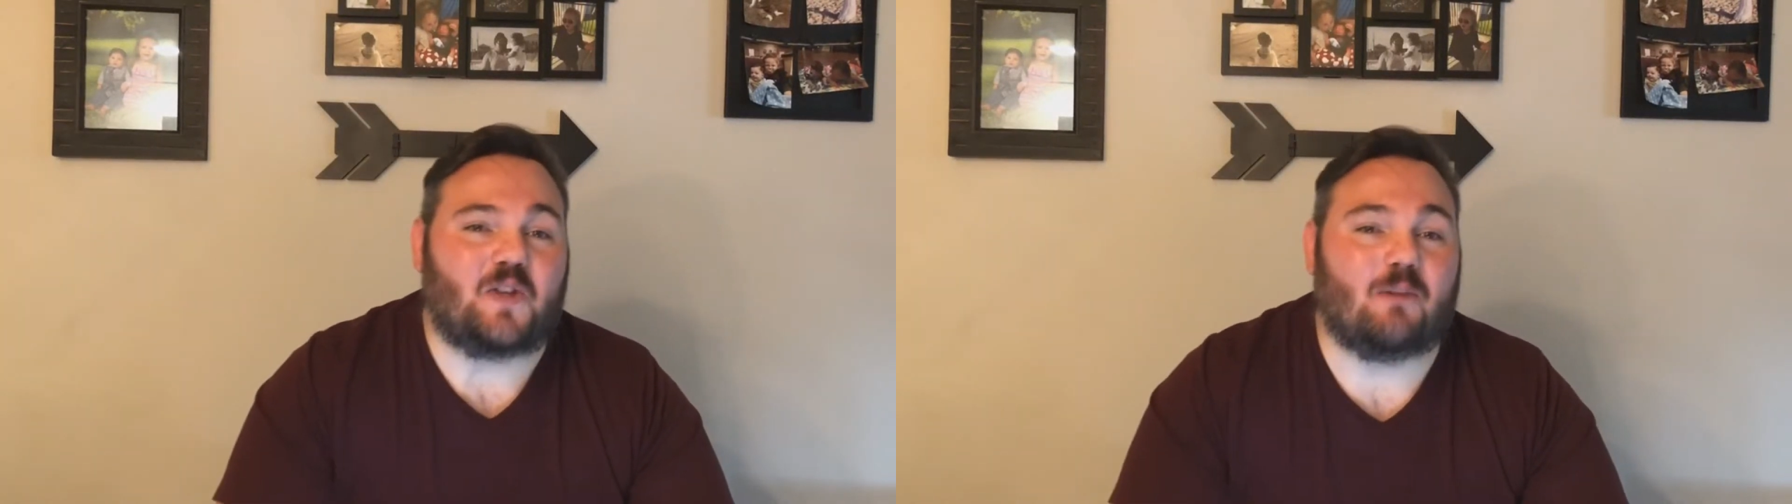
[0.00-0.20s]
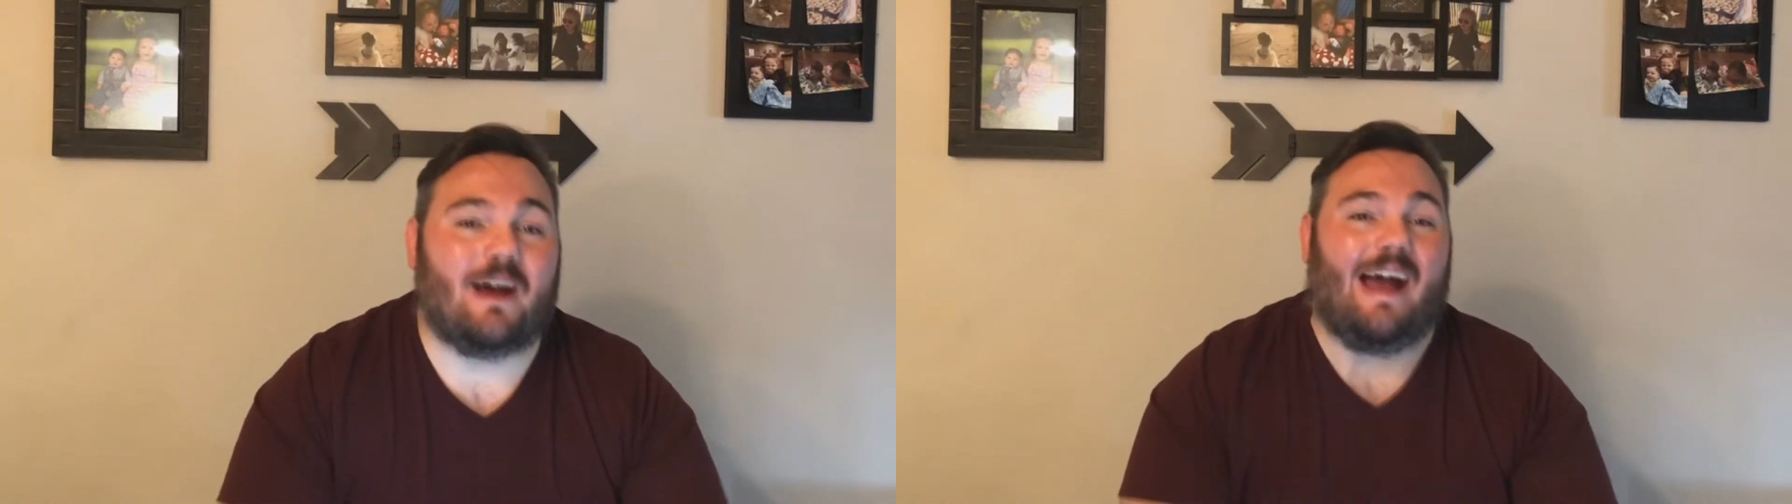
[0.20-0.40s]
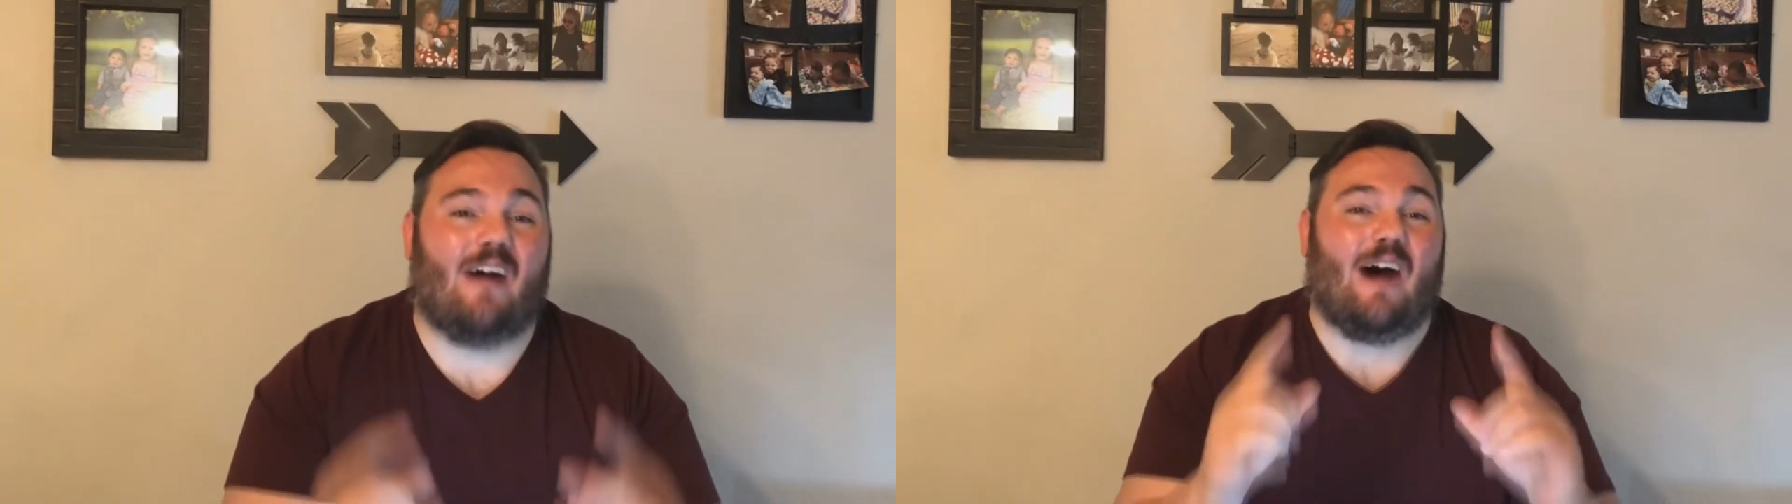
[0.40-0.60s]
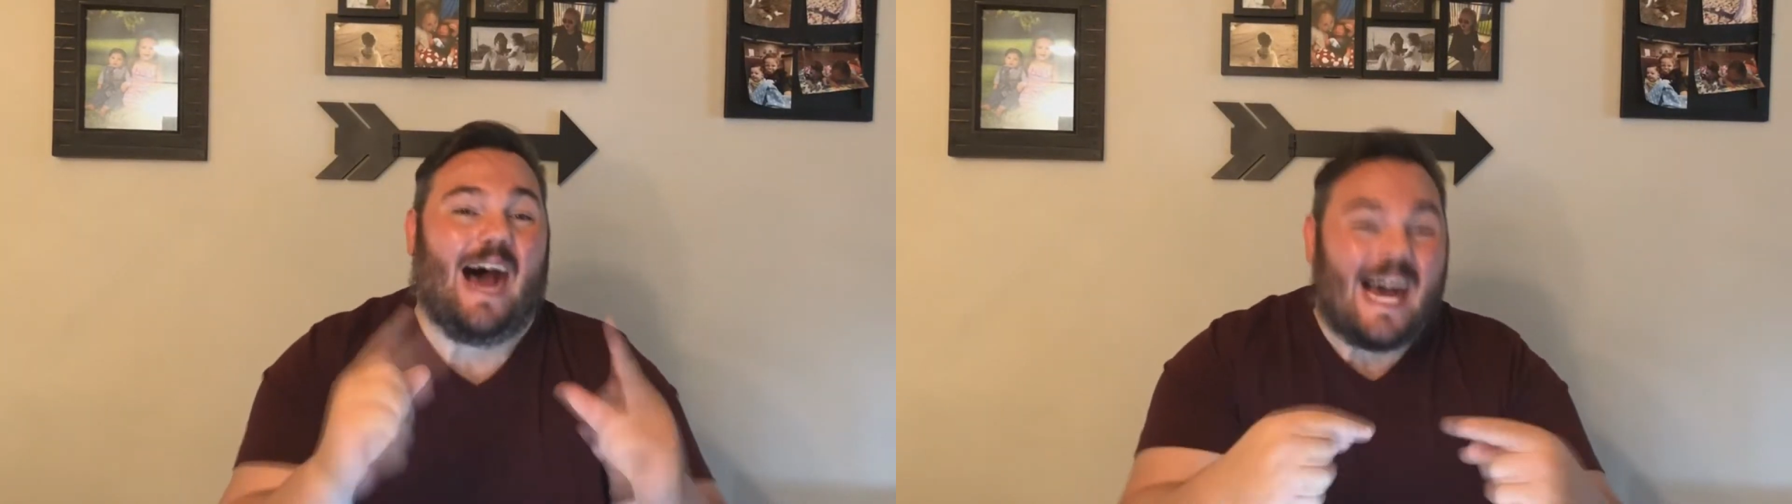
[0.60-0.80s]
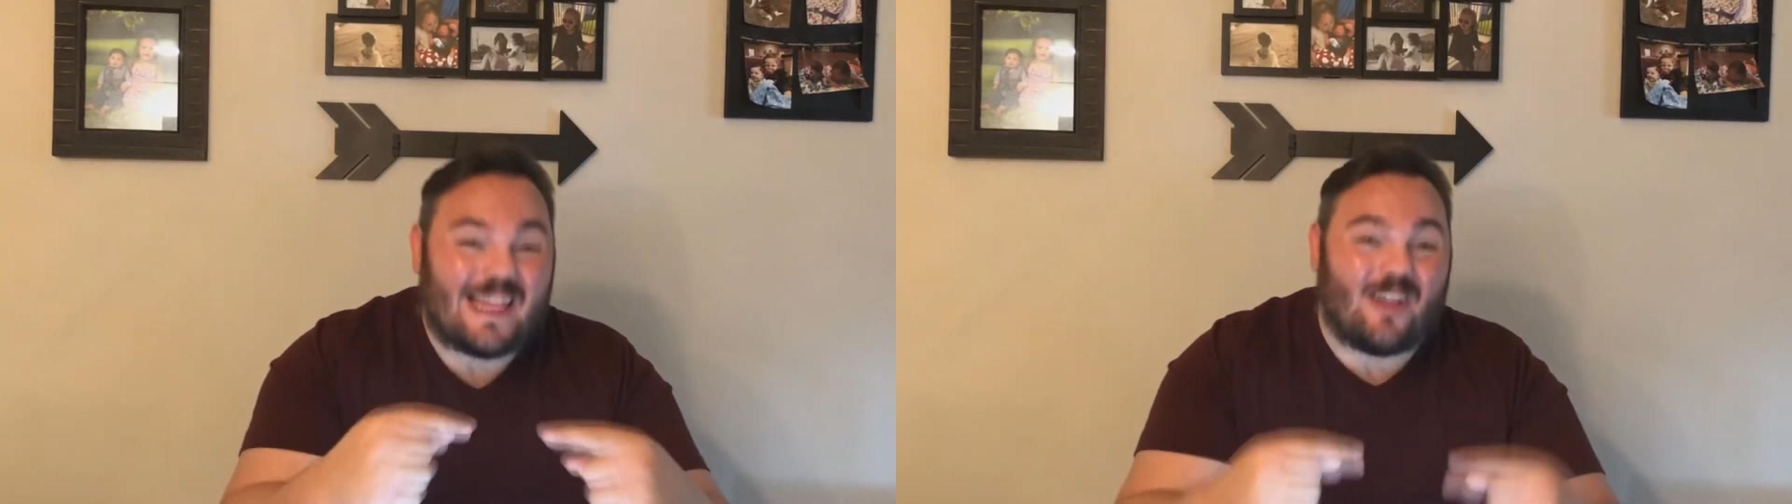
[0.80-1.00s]
to you about how
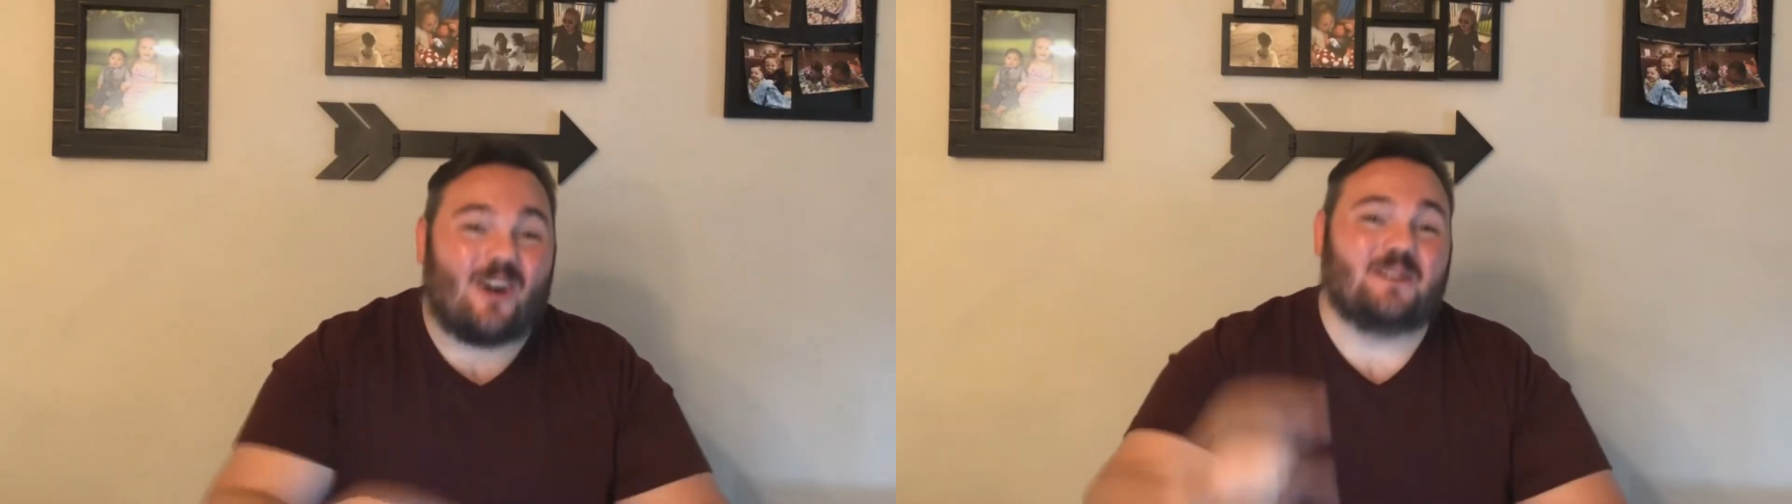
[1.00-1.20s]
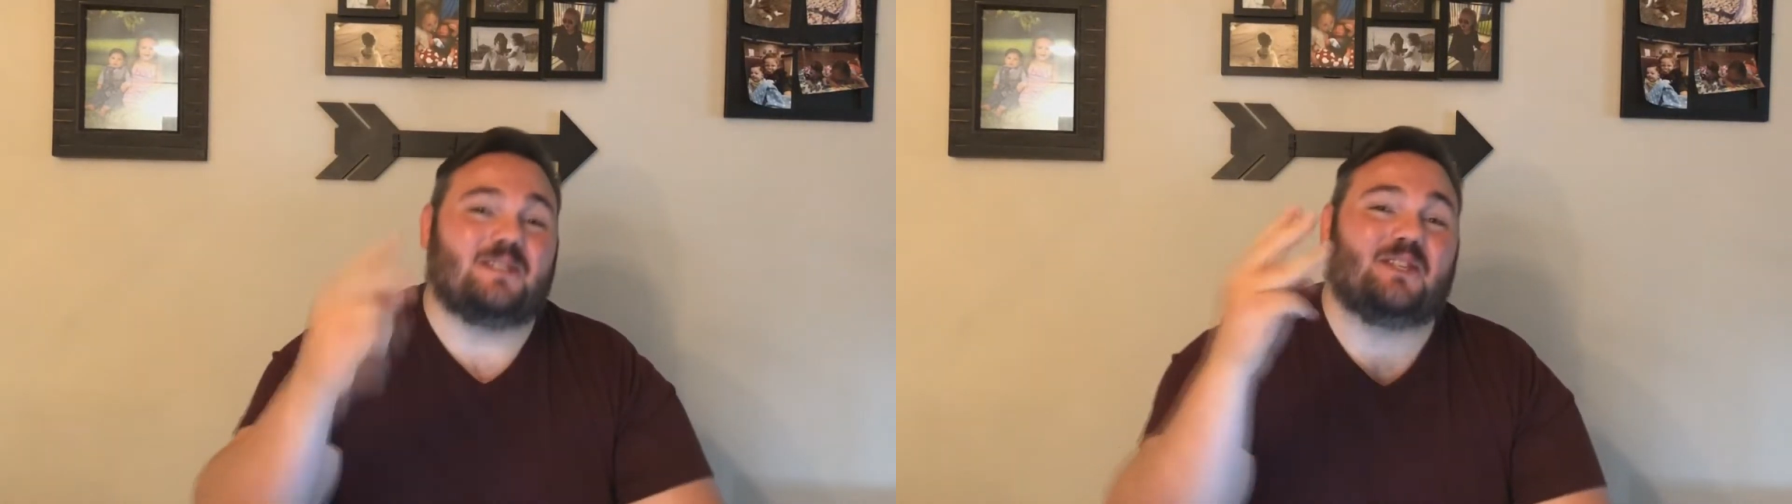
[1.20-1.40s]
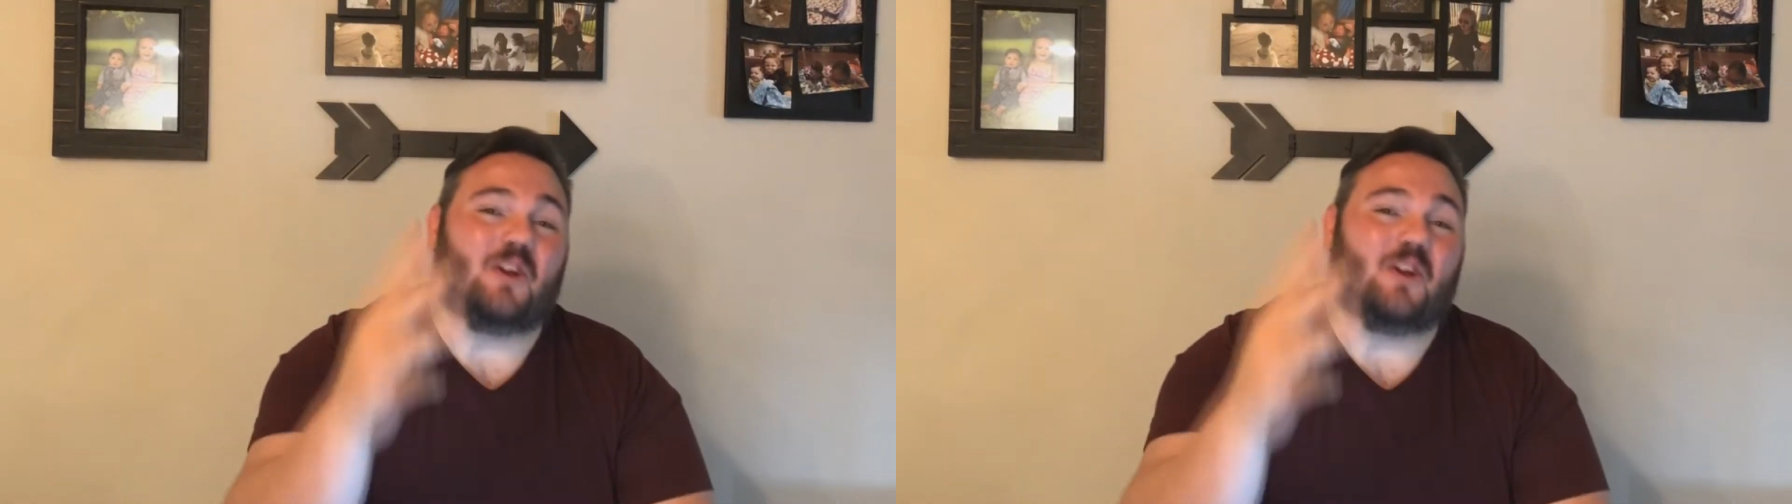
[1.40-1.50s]
I lost